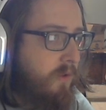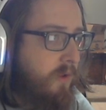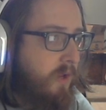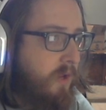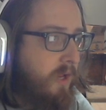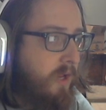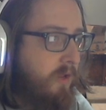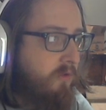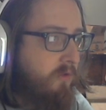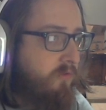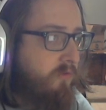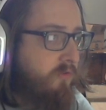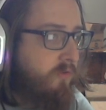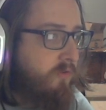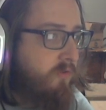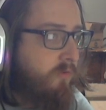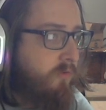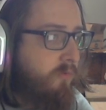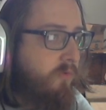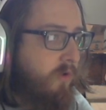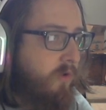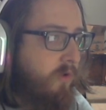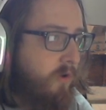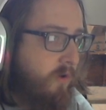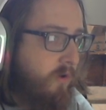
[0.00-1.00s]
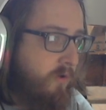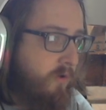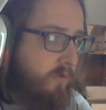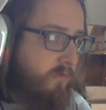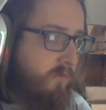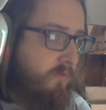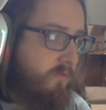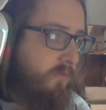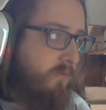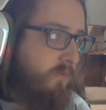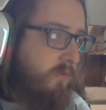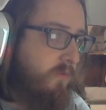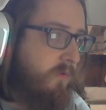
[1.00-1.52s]
in 2
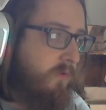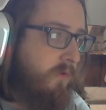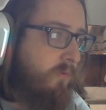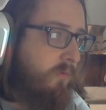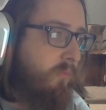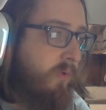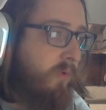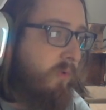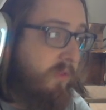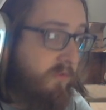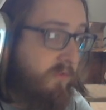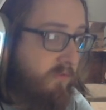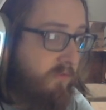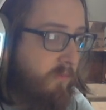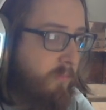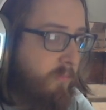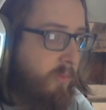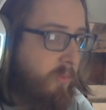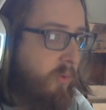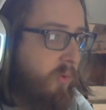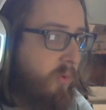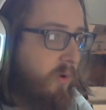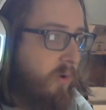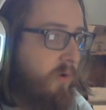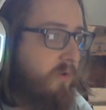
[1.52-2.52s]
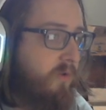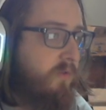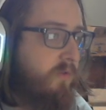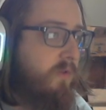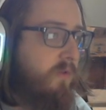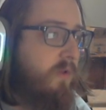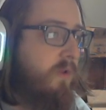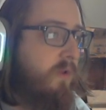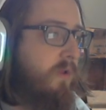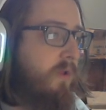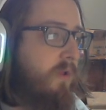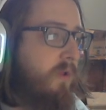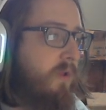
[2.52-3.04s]
turns, with support,
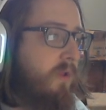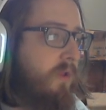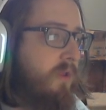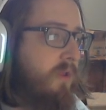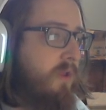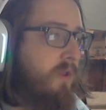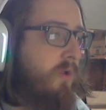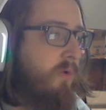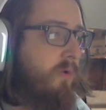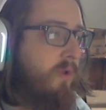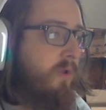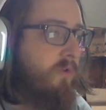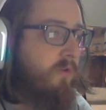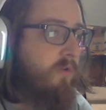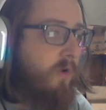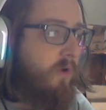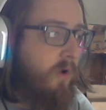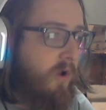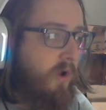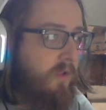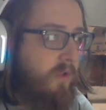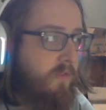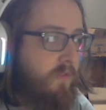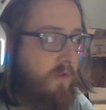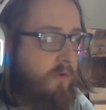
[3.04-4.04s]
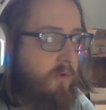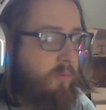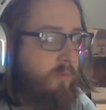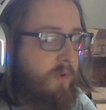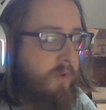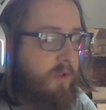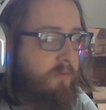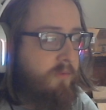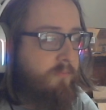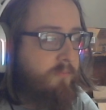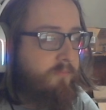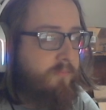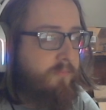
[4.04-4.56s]
you can target the
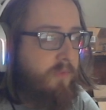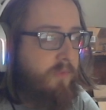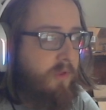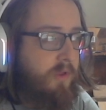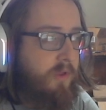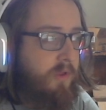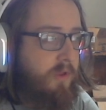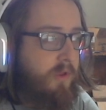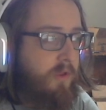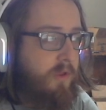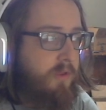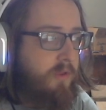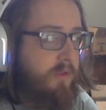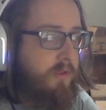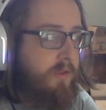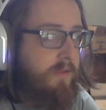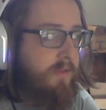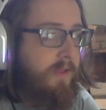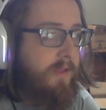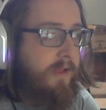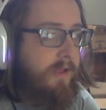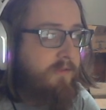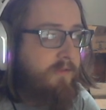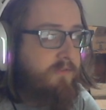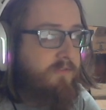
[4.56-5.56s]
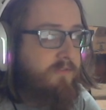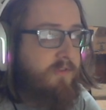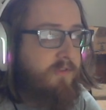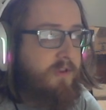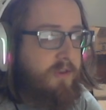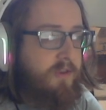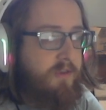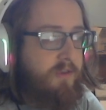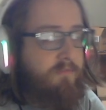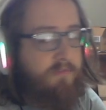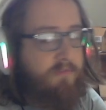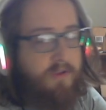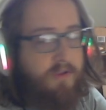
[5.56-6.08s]
queen. And that's
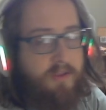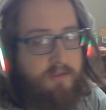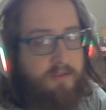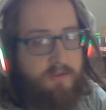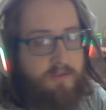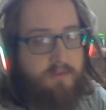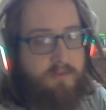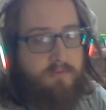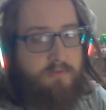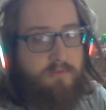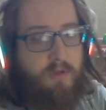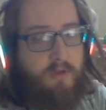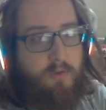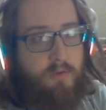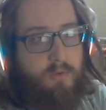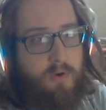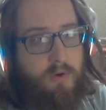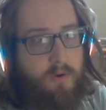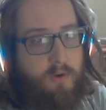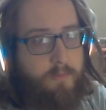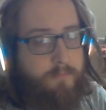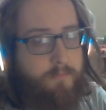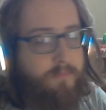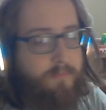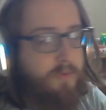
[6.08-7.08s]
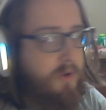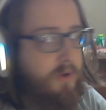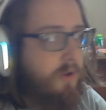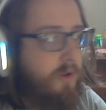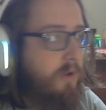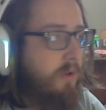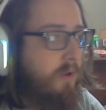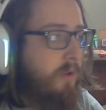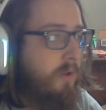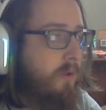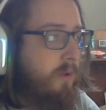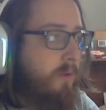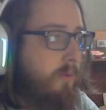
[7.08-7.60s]
significantly slower.
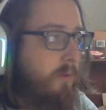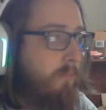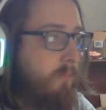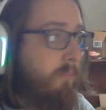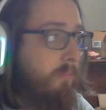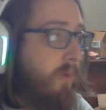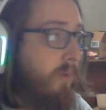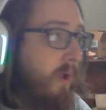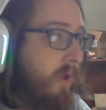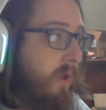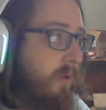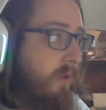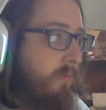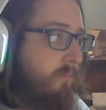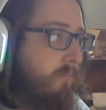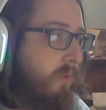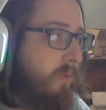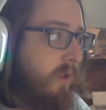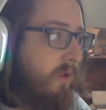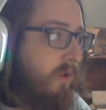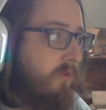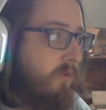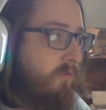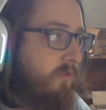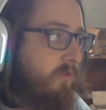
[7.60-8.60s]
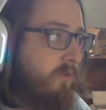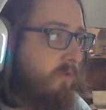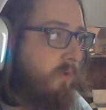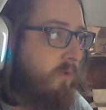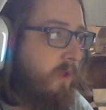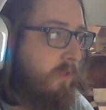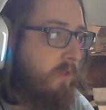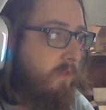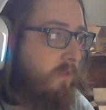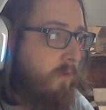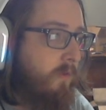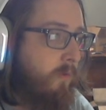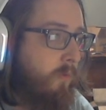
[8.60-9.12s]
But because you
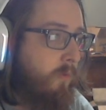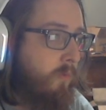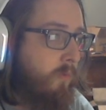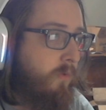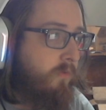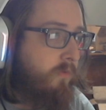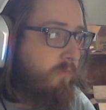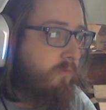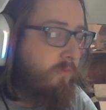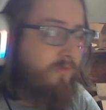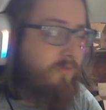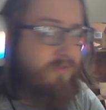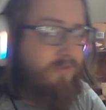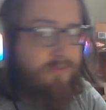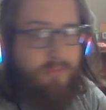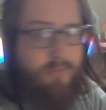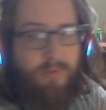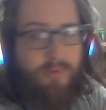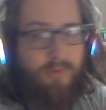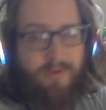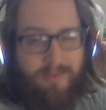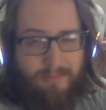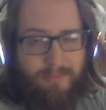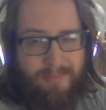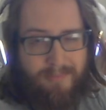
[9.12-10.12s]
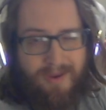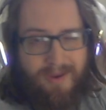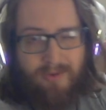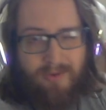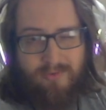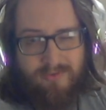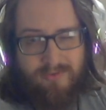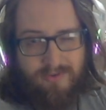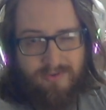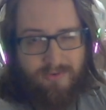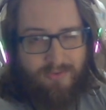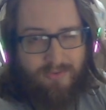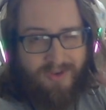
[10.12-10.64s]
get the horse, which is worth about
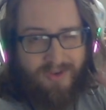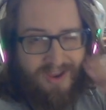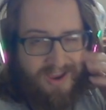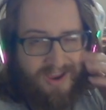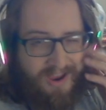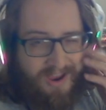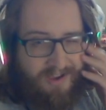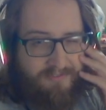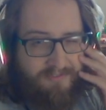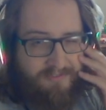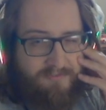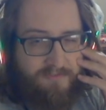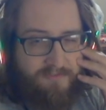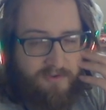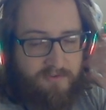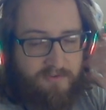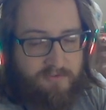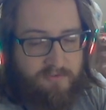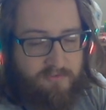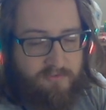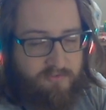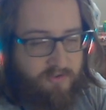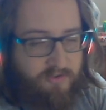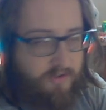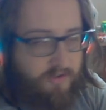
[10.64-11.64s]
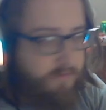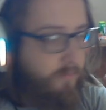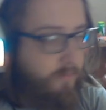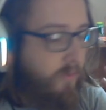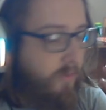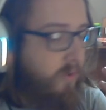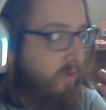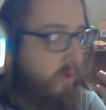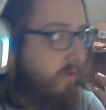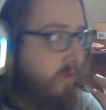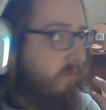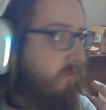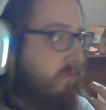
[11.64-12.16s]
2.5 chess
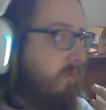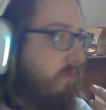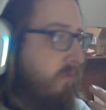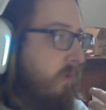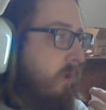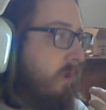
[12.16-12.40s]
pawns,